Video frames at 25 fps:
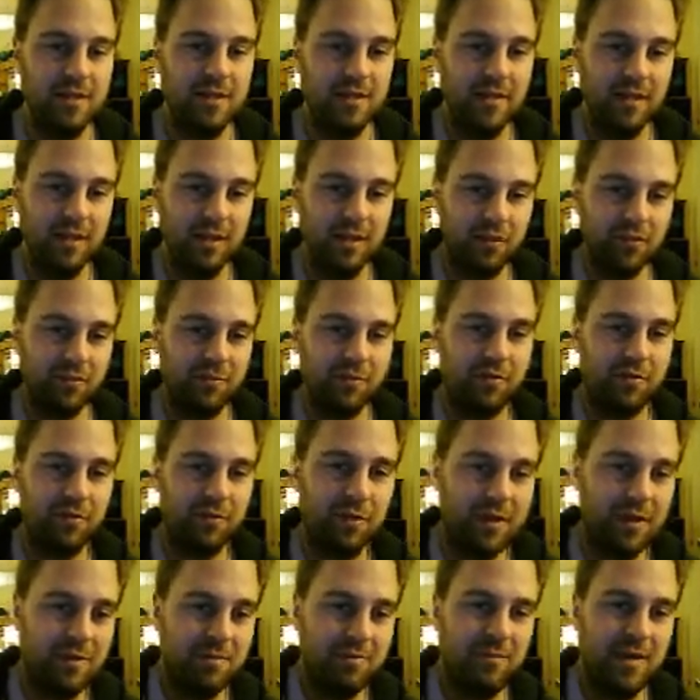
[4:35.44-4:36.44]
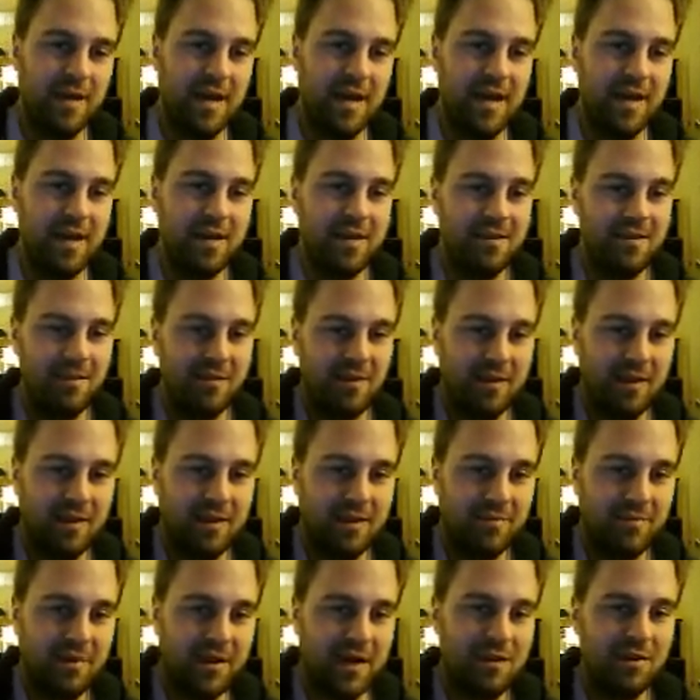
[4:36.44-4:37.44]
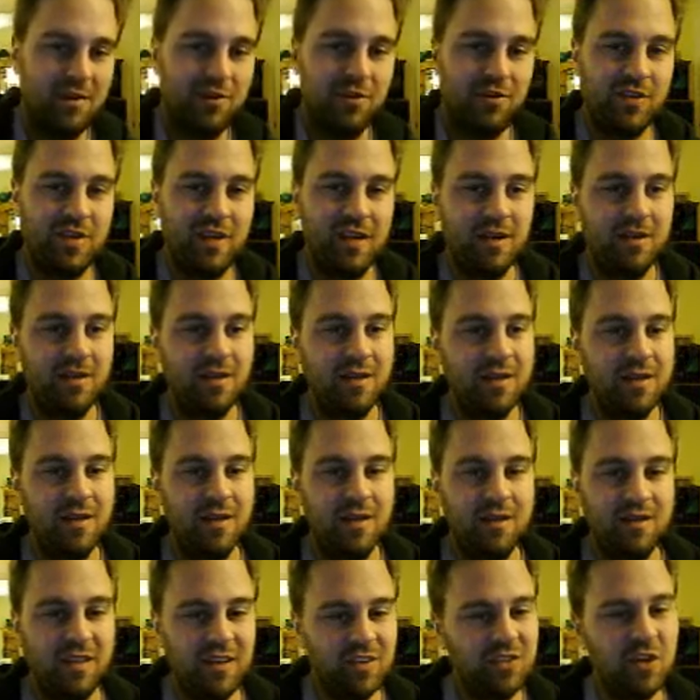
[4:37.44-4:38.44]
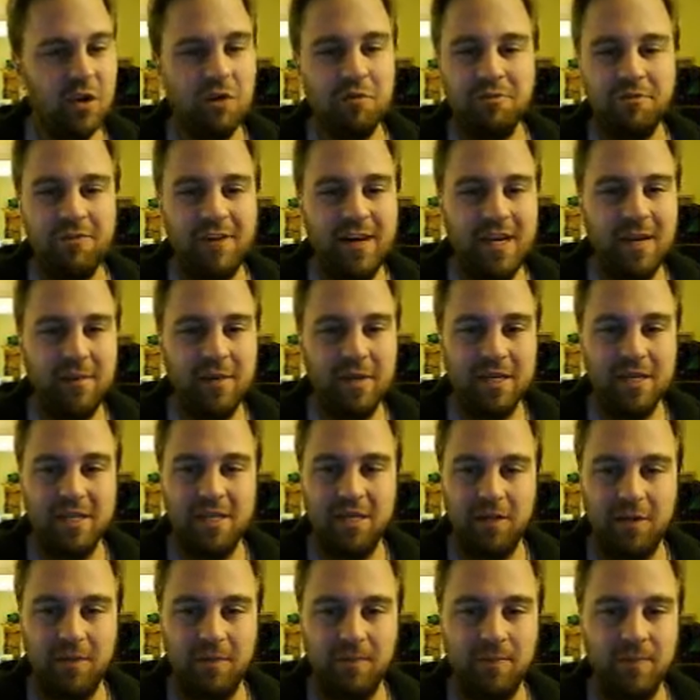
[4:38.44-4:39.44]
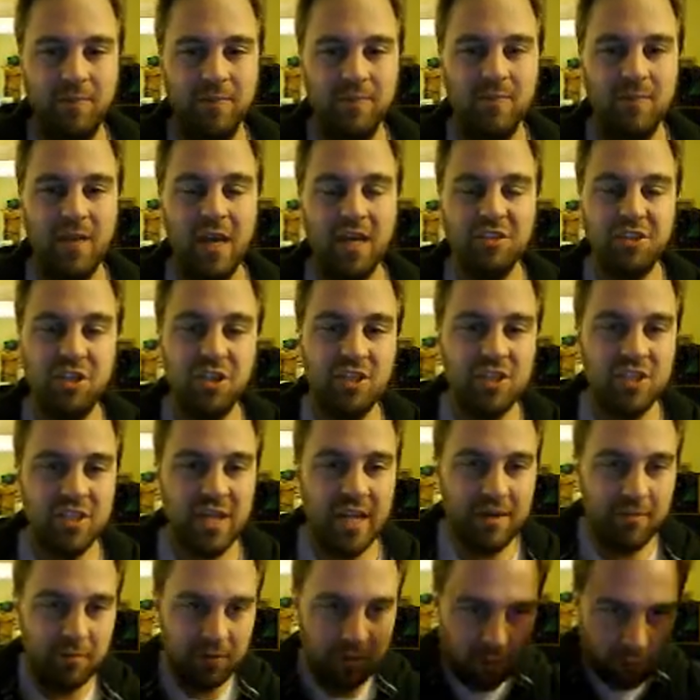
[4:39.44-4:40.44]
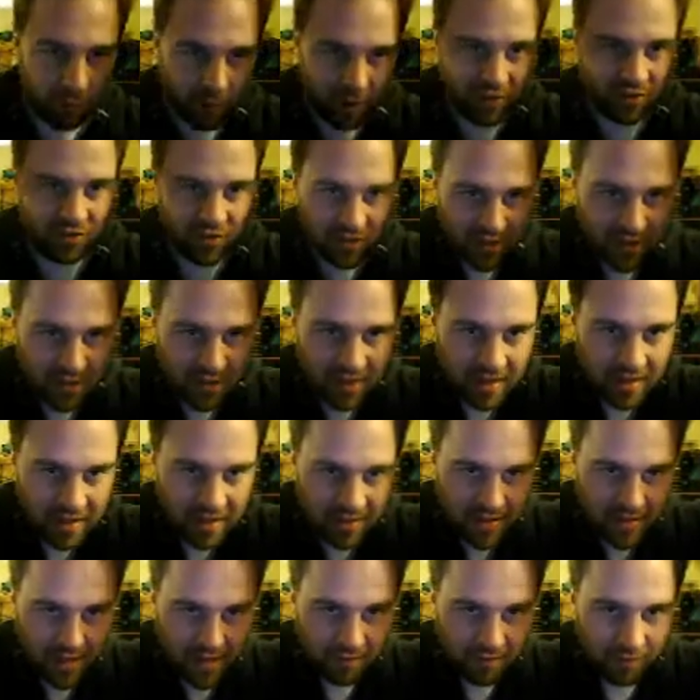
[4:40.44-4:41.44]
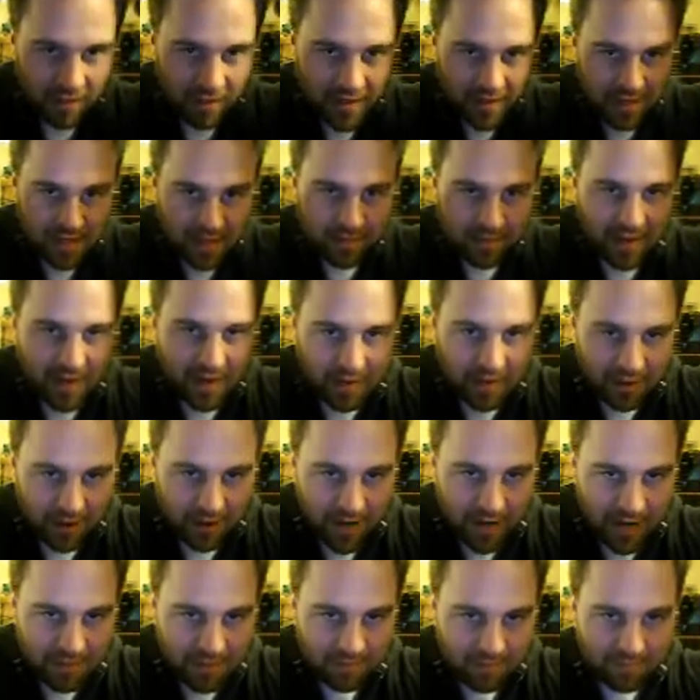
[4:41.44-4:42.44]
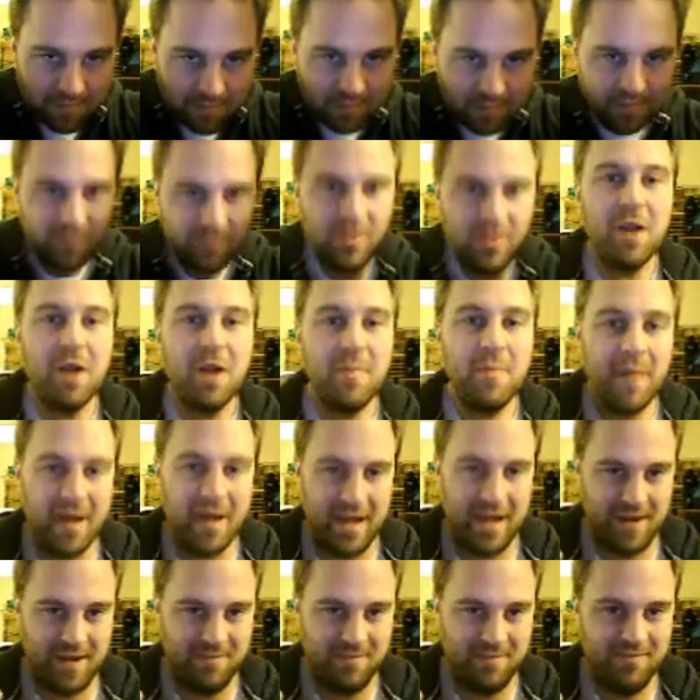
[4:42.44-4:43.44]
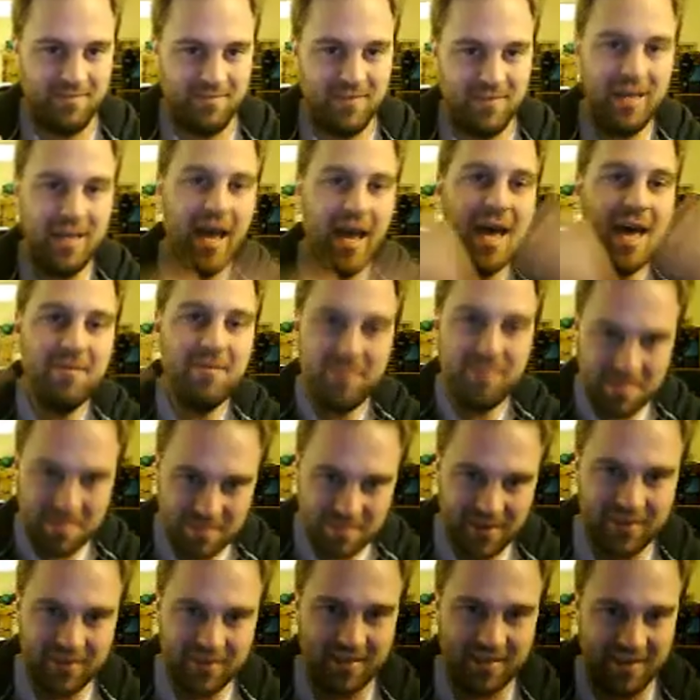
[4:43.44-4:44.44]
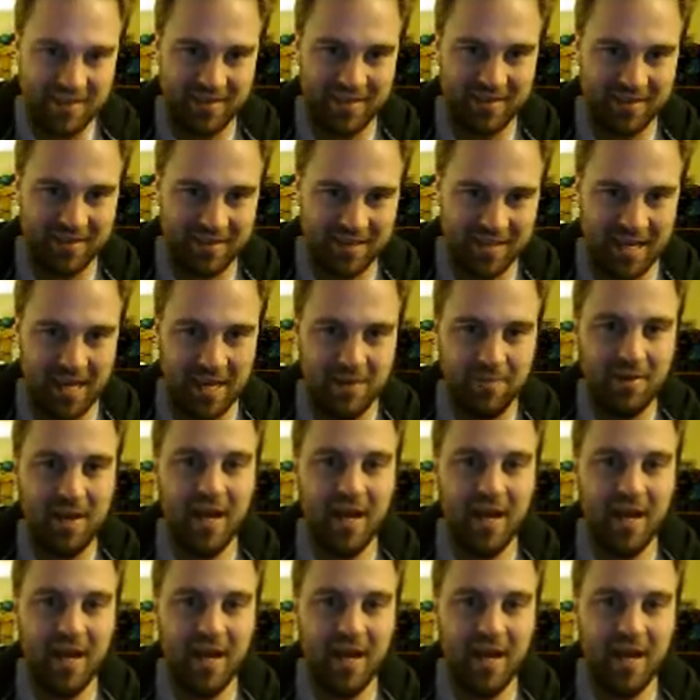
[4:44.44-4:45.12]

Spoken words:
He looks pretty bad. Yeah, bad news there. Let's go find him and kill him. I should say with the ones that have light coming out of their head, they're mine. I've been busy in this game.